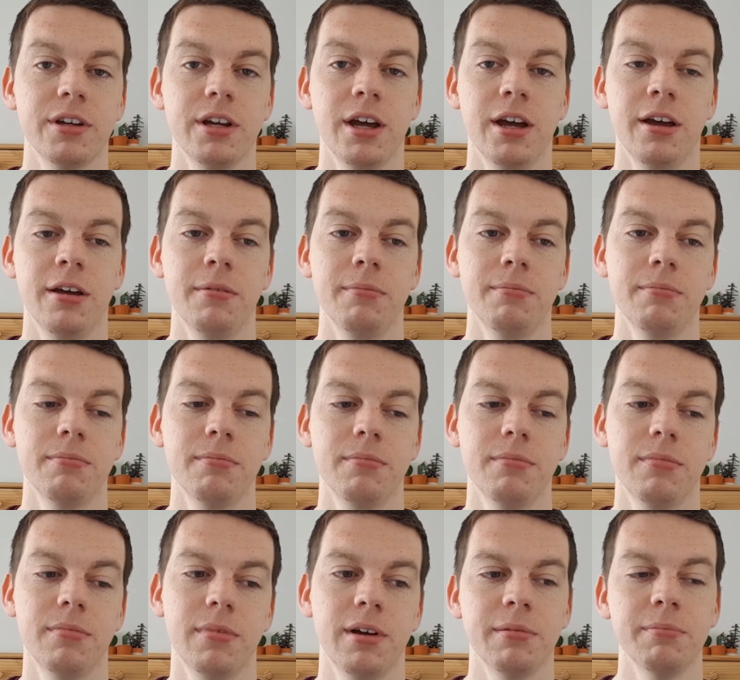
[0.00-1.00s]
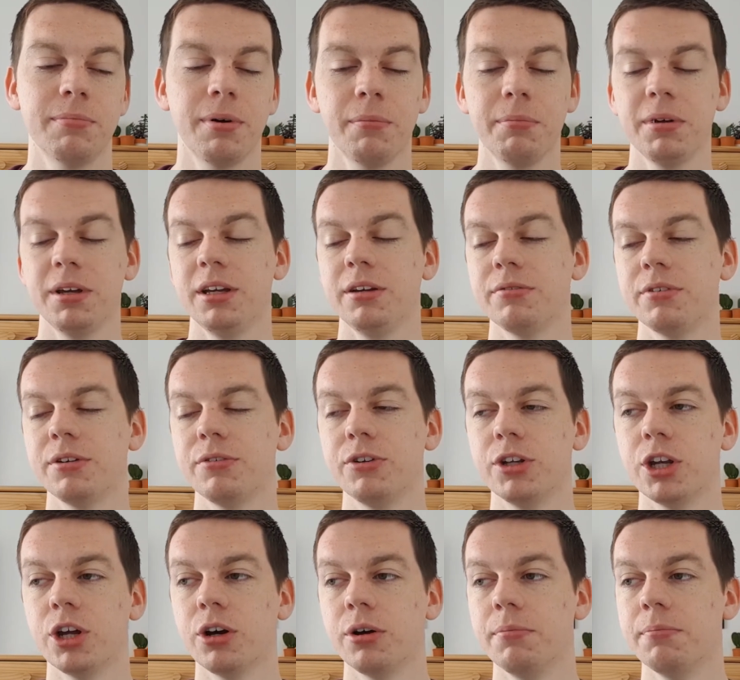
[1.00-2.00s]
and probably even if you're
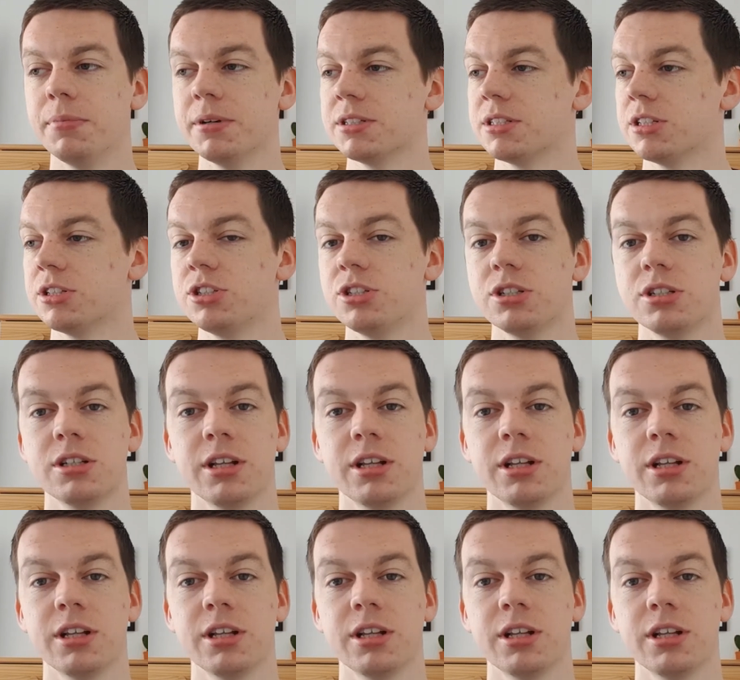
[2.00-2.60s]
not in business,